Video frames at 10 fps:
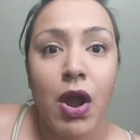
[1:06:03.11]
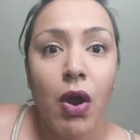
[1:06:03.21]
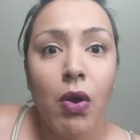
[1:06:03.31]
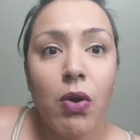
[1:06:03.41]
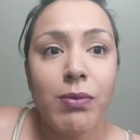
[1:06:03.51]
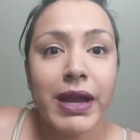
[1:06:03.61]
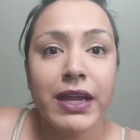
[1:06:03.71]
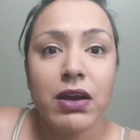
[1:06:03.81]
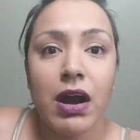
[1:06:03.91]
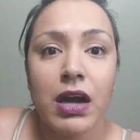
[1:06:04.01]
Oh my
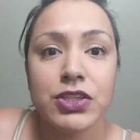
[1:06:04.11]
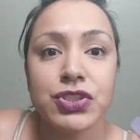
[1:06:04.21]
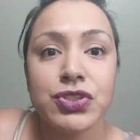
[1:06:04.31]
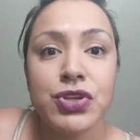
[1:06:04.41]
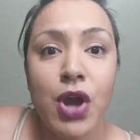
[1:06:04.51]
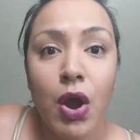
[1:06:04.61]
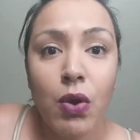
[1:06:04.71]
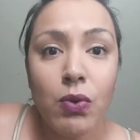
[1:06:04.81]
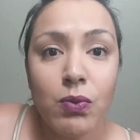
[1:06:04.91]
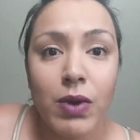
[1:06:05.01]
gosh, no.
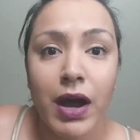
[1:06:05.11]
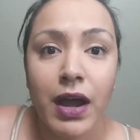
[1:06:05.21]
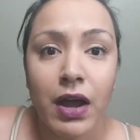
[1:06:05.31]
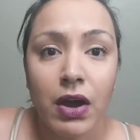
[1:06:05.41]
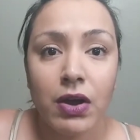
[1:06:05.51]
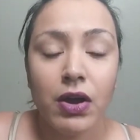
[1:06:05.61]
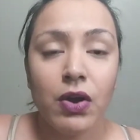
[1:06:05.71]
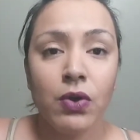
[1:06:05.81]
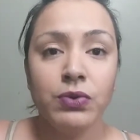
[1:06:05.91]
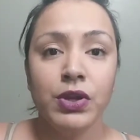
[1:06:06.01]

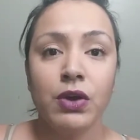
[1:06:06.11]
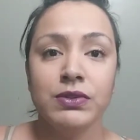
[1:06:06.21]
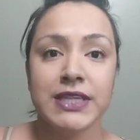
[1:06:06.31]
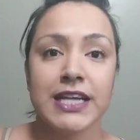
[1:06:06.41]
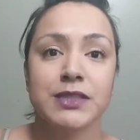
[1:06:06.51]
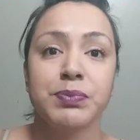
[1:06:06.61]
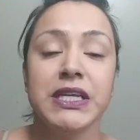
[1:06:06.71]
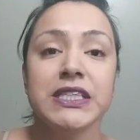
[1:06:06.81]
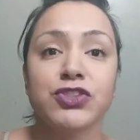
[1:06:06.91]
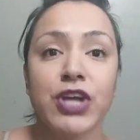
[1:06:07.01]
Oh no, Des,
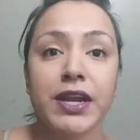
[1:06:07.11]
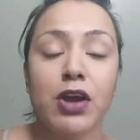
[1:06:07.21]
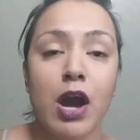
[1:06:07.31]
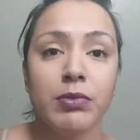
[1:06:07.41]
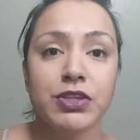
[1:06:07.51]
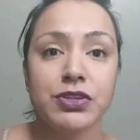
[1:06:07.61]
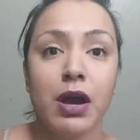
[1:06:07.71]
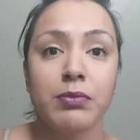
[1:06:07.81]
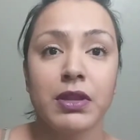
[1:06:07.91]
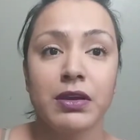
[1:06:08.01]
please try to comment
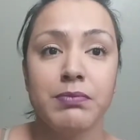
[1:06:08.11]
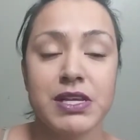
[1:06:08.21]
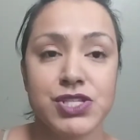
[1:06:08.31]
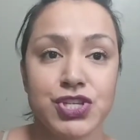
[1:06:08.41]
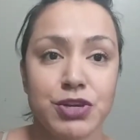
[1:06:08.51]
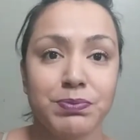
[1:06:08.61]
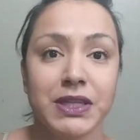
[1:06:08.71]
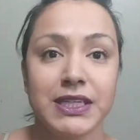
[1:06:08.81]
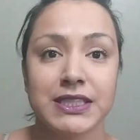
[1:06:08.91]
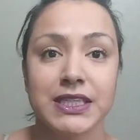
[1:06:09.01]
on the messenger,
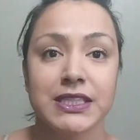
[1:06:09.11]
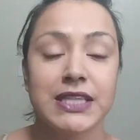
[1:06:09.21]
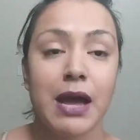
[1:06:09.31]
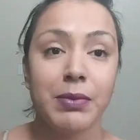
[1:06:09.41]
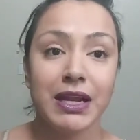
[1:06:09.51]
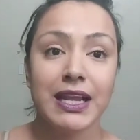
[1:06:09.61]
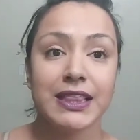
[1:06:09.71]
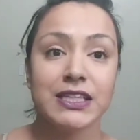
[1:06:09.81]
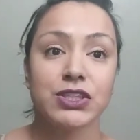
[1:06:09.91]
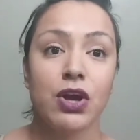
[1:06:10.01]
please, because I'm gonna let
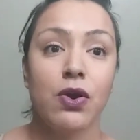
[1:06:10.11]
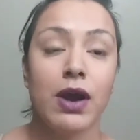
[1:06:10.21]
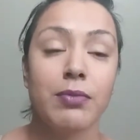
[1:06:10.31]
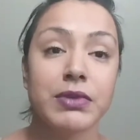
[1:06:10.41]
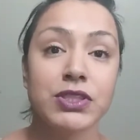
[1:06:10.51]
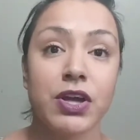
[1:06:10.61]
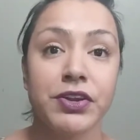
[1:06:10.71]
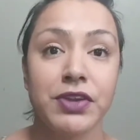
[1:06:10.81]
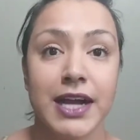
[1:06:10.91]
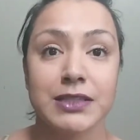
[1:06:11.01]
this go. I'm sorry,
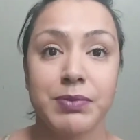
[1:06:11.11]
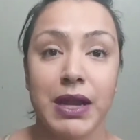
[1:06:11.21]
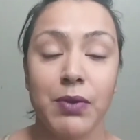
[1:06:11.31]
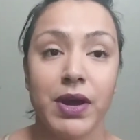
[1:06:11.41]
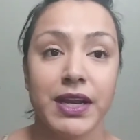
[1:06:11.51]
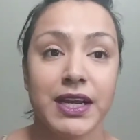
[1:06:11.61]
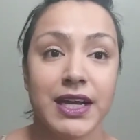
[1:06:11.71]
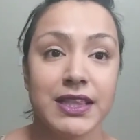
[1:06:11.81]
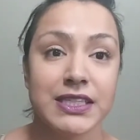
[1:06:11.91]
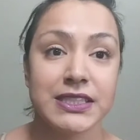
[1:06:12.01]
you guys, but I wanted to
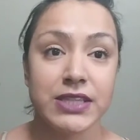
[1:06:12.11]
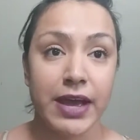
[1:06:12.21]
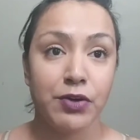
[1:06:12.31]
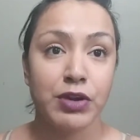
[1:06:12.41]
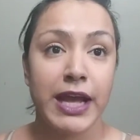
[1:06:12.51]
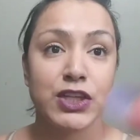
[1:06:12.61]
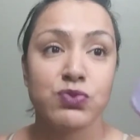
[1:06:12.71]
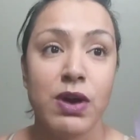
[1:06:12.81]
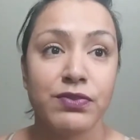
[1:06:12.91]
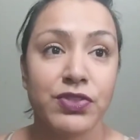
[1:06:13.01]
cut this down at
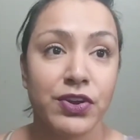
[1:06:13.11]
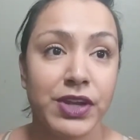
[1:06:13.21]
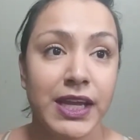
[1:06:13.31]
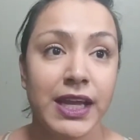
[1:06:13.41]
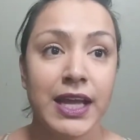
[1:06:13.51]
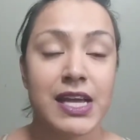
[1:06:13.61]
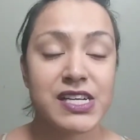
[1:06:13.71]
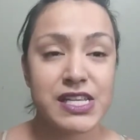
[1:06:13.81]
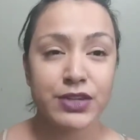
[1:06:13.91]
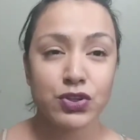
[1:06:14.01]
12:30
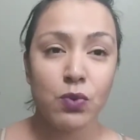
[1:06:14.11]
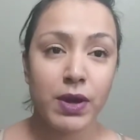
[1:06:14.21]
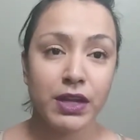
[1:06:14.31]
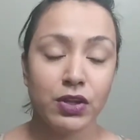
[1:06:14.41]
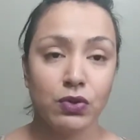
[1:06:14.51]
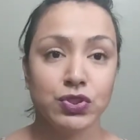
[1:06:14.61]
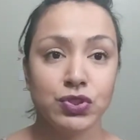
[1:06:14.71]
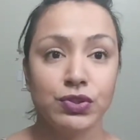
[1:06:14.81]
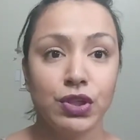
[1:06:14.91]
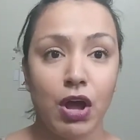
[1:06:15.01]
because I don't want to go
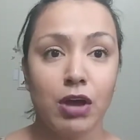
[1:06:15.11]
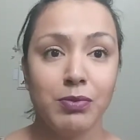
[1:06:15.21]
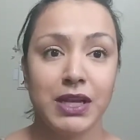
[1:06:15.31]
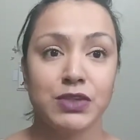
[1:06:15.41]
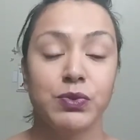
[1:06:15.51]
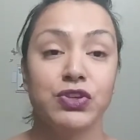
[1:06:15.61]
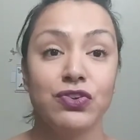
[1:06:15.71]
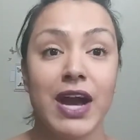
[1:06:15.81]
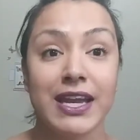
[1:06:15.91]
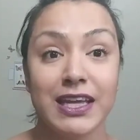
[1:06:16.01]
too long because we do
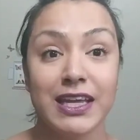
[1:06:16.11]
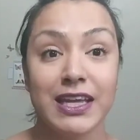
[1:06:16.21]
gotta get.